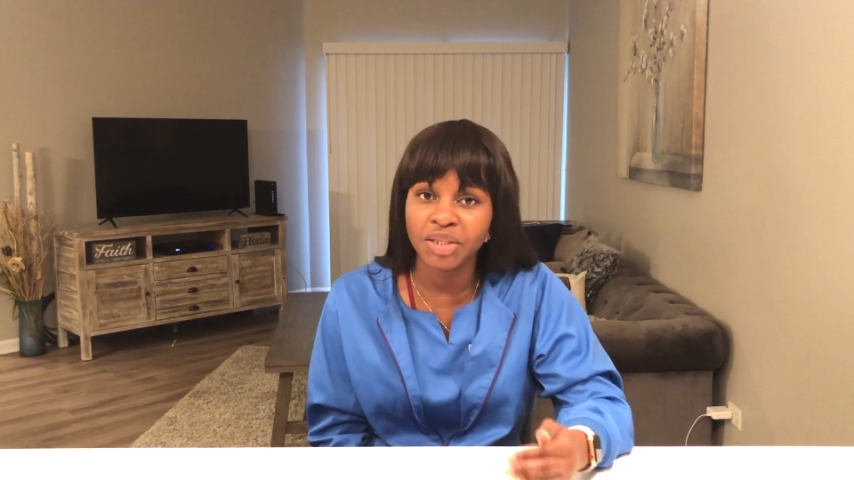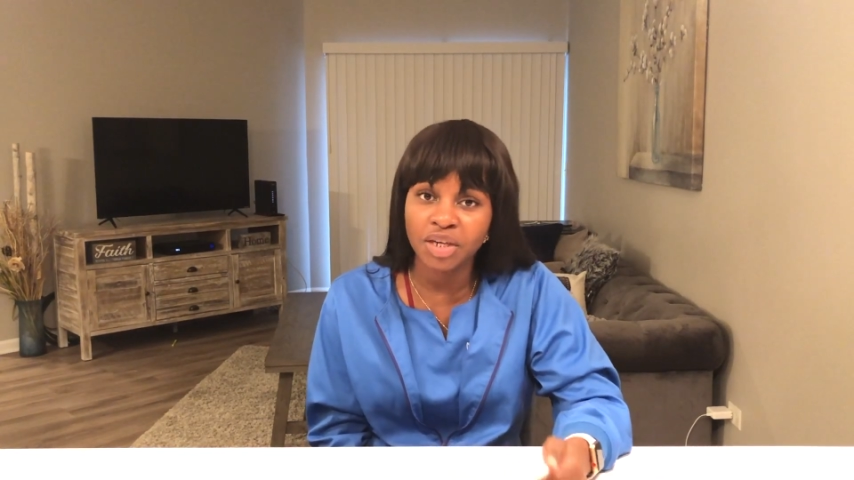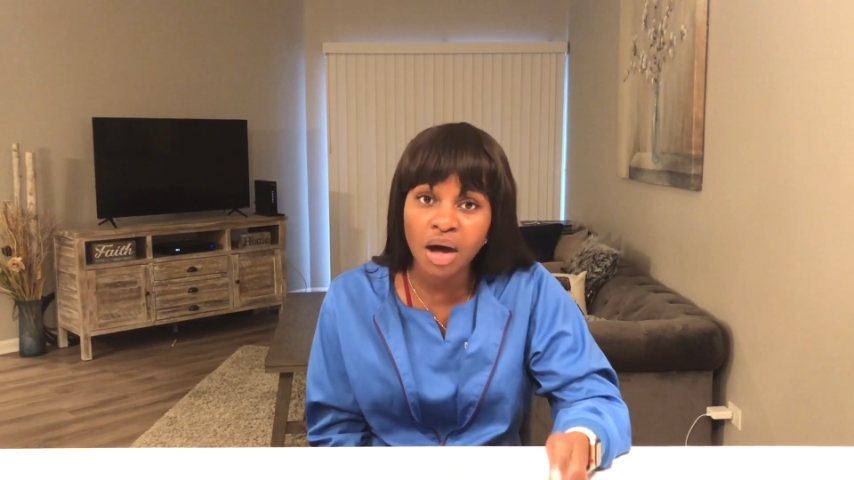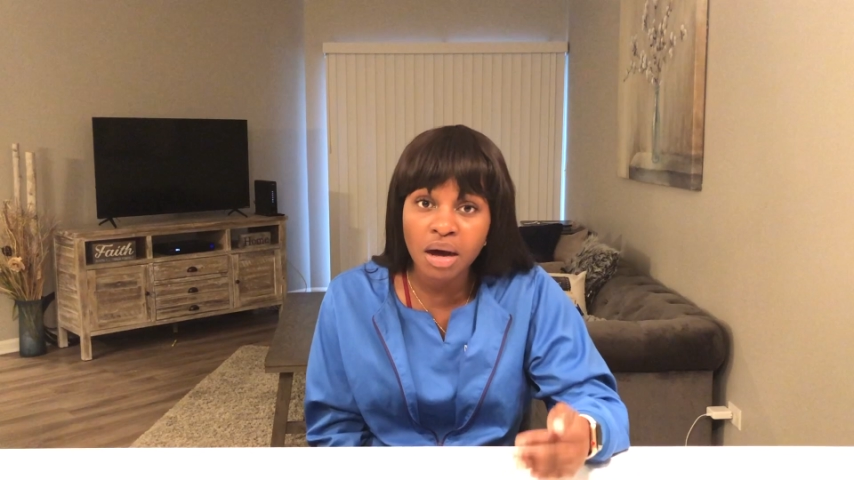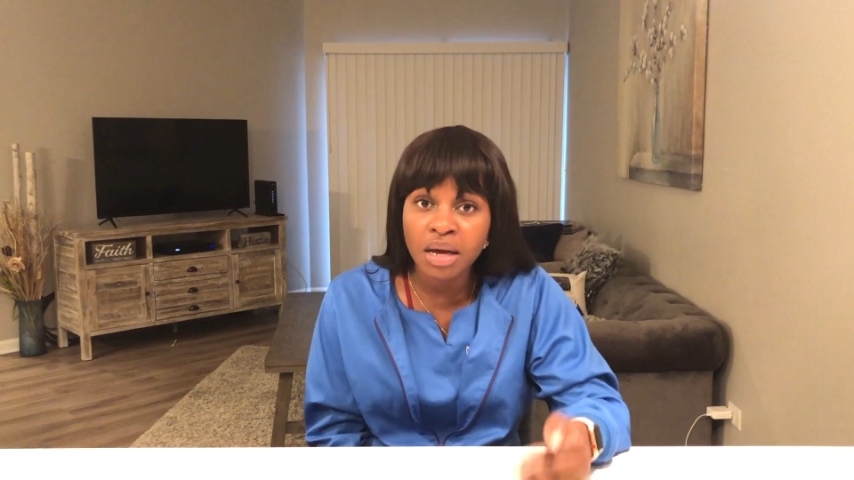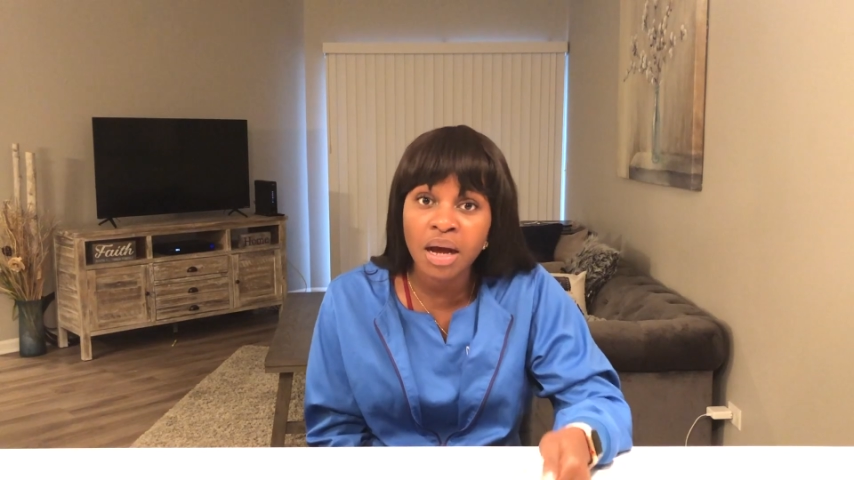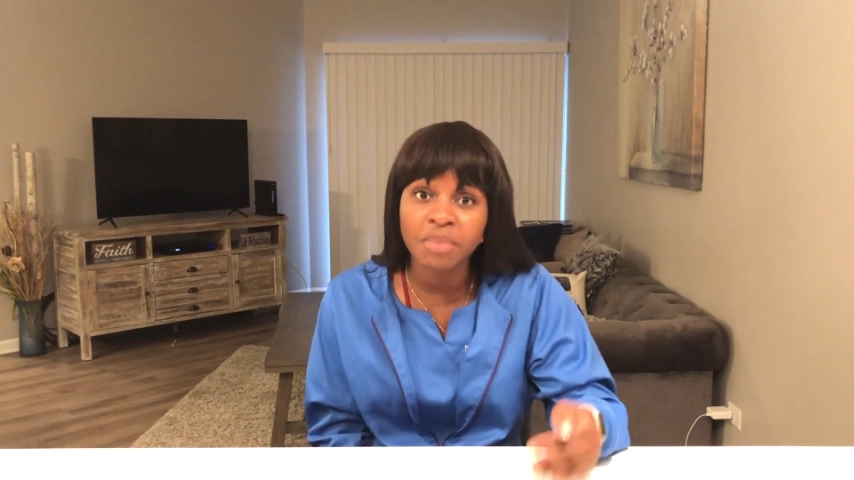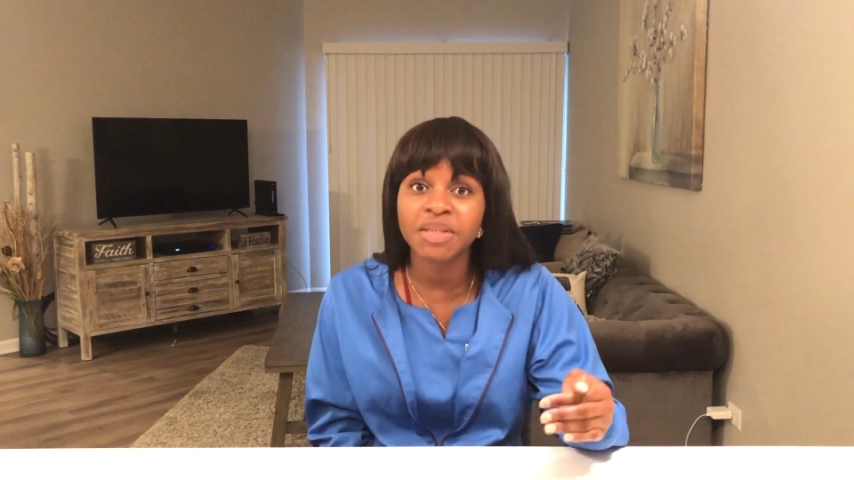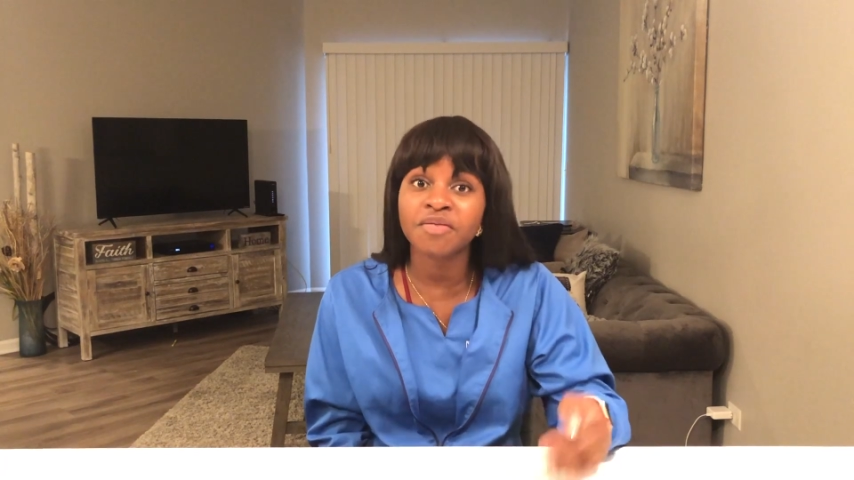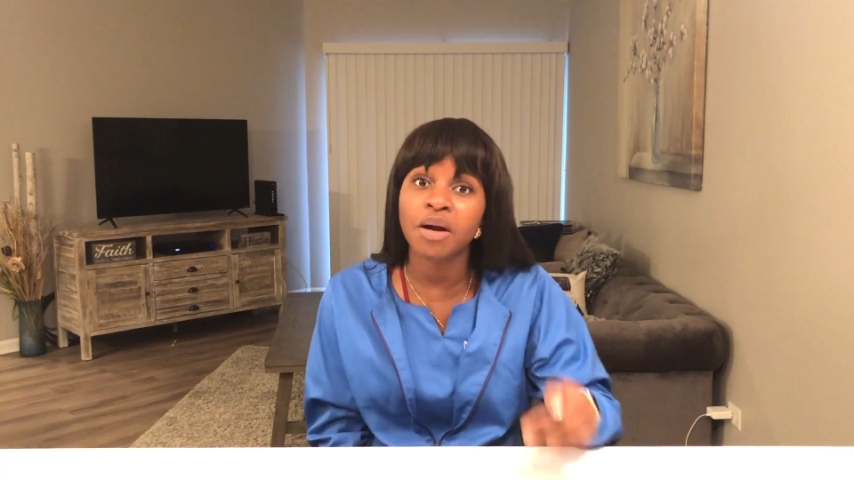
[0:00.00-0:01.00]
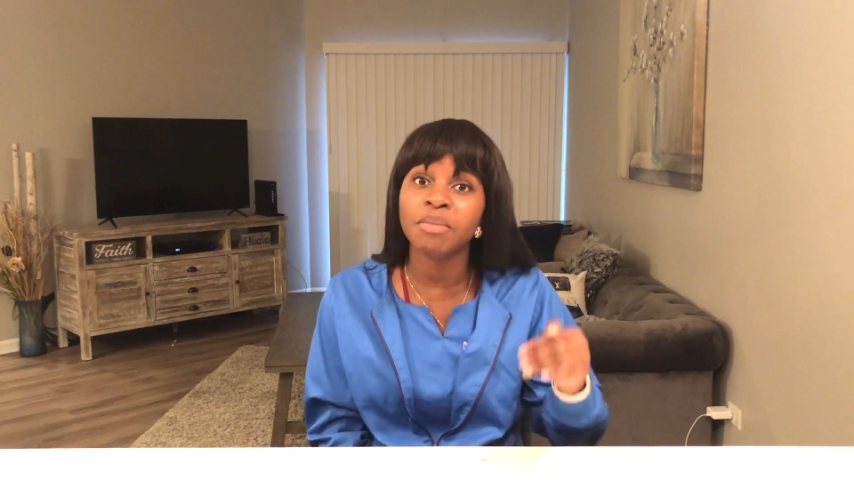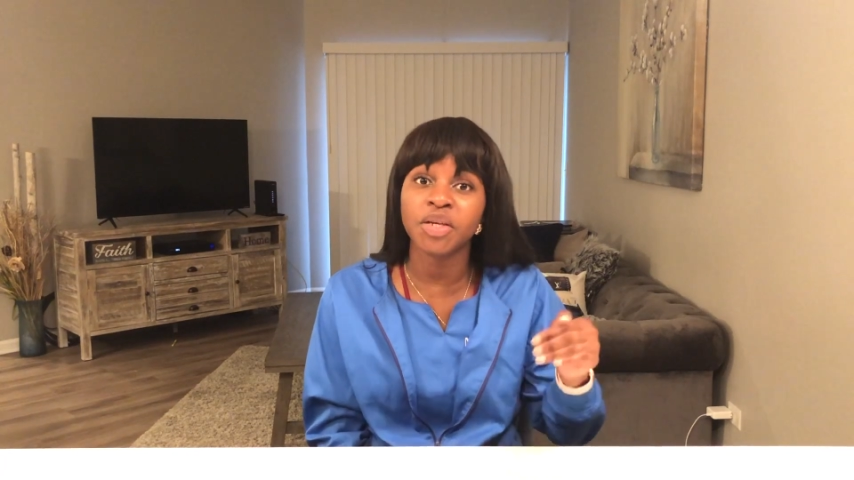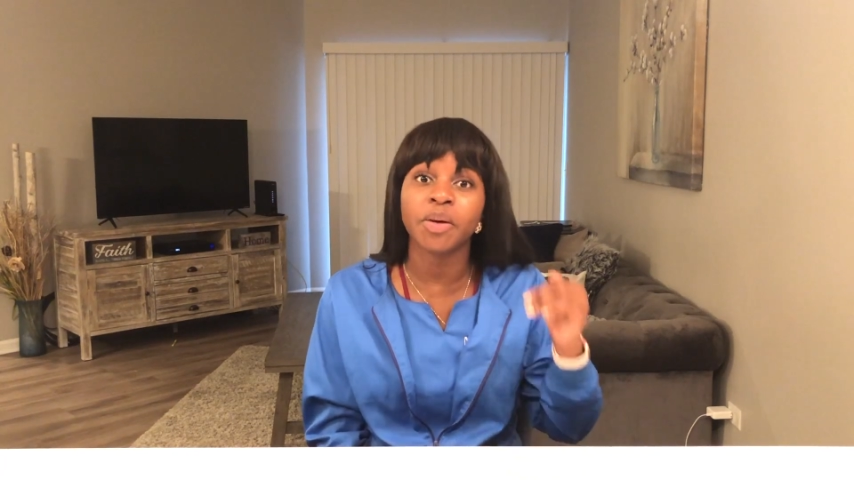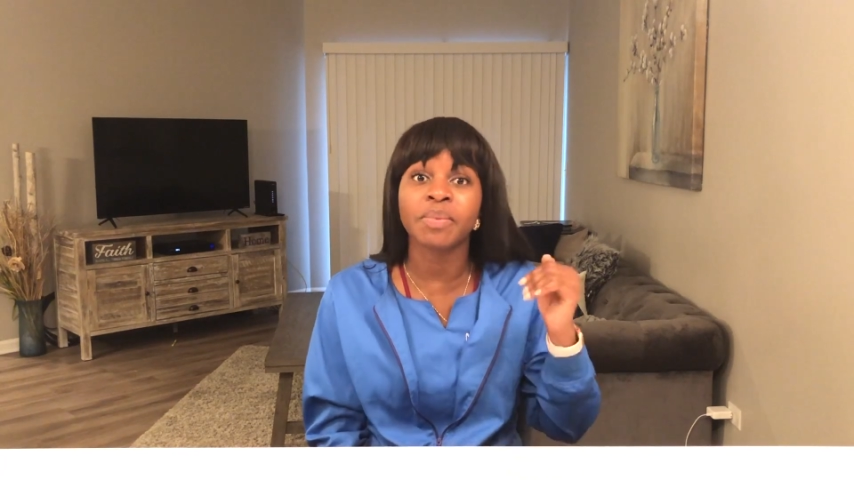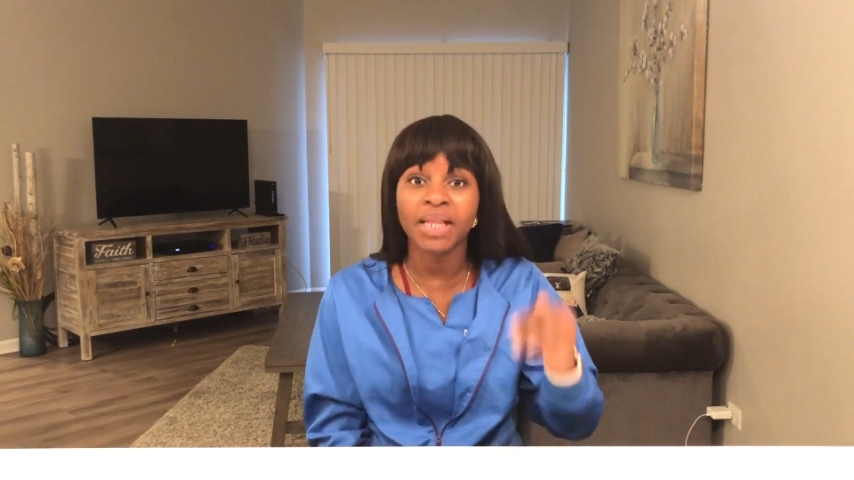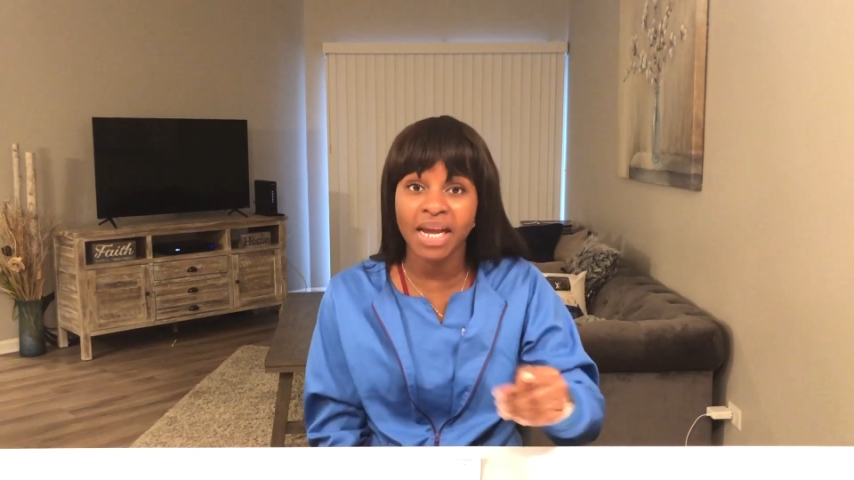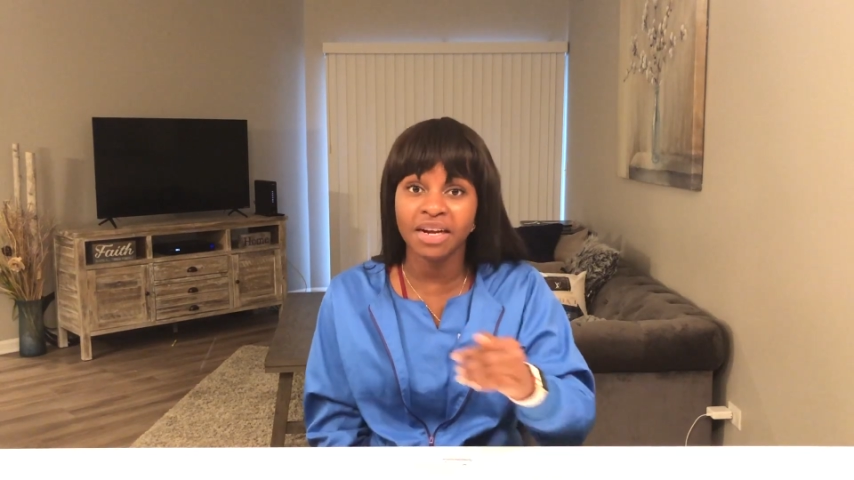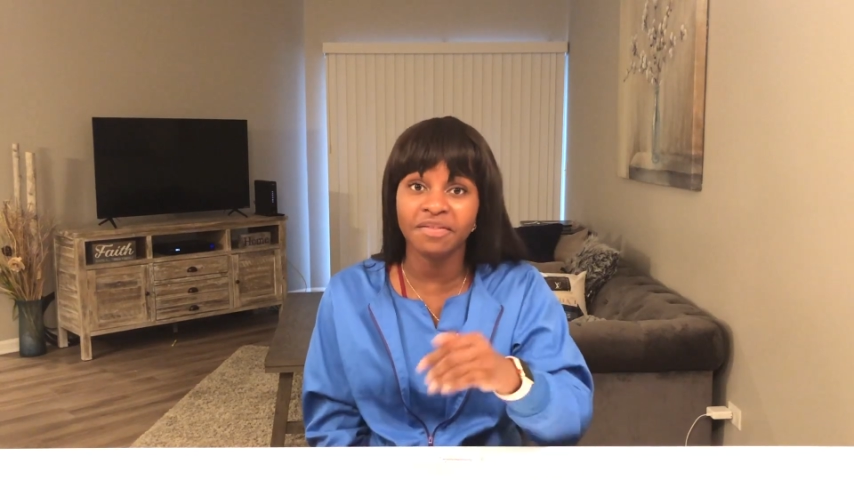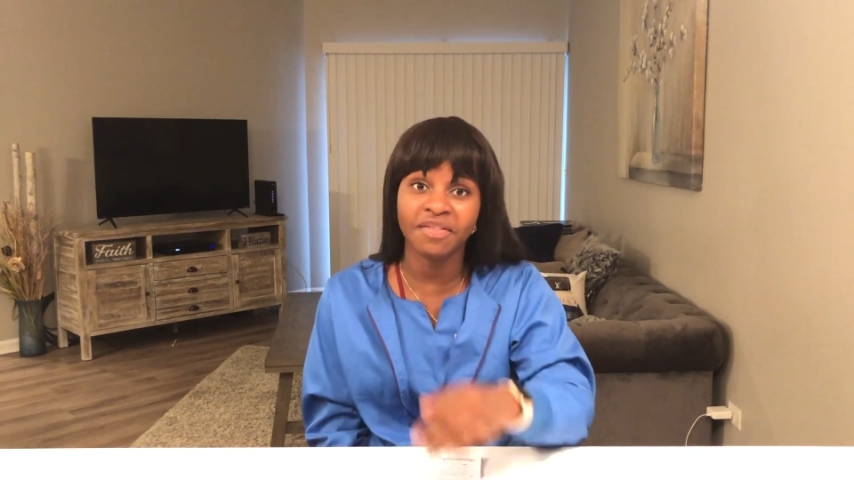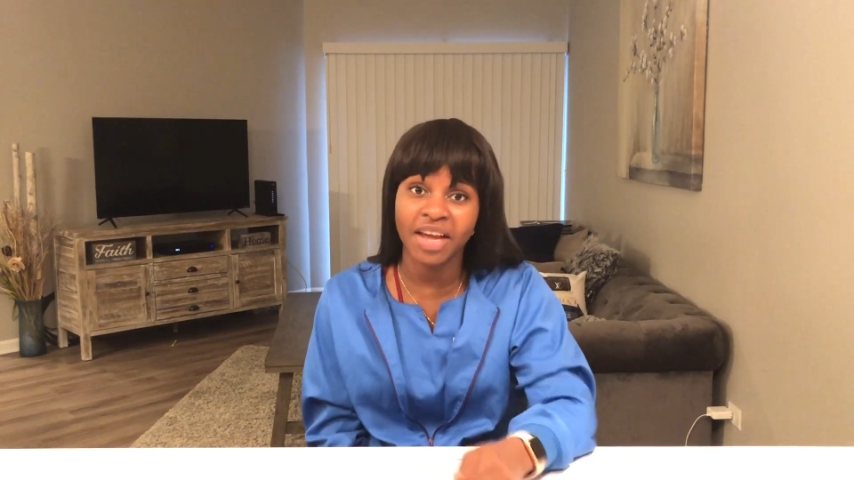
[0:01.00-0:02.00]
which all comes from your
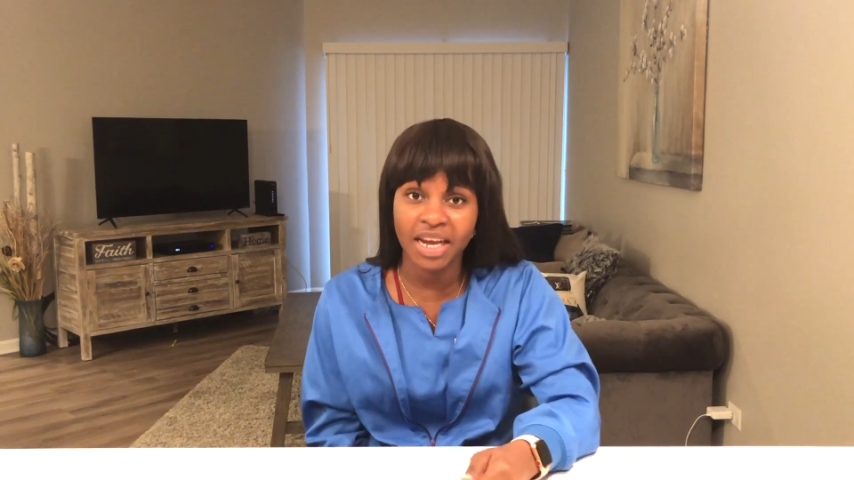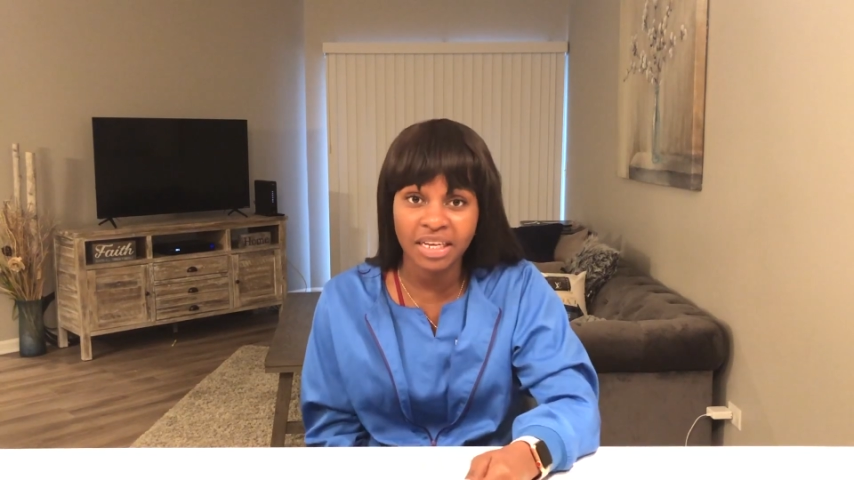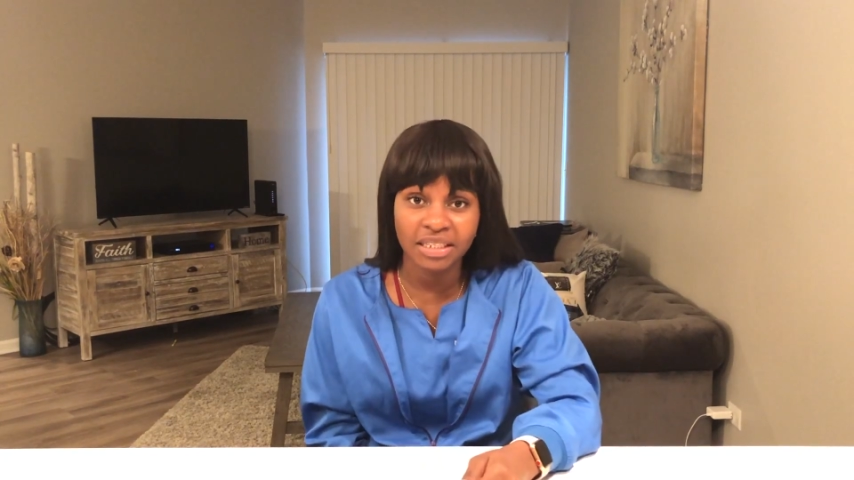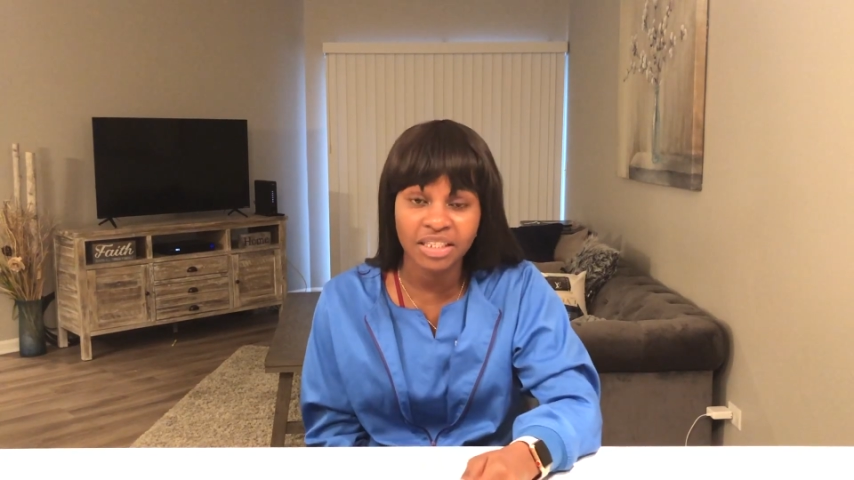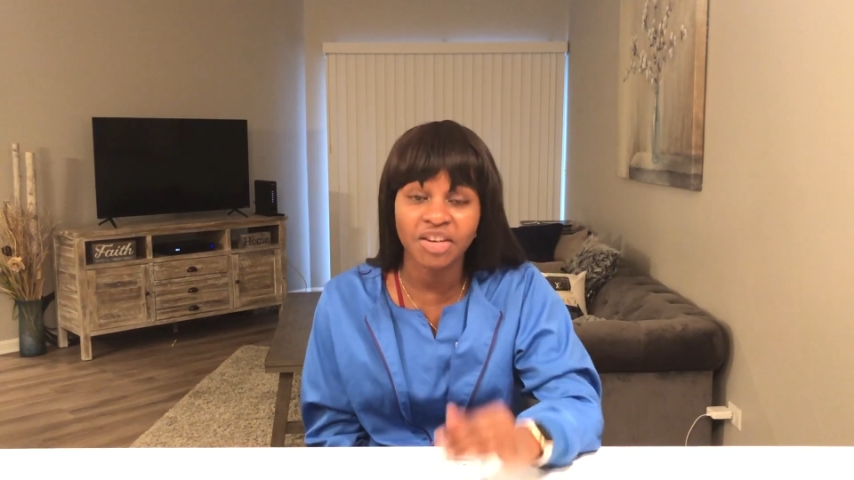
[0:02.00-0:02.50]
planning phase,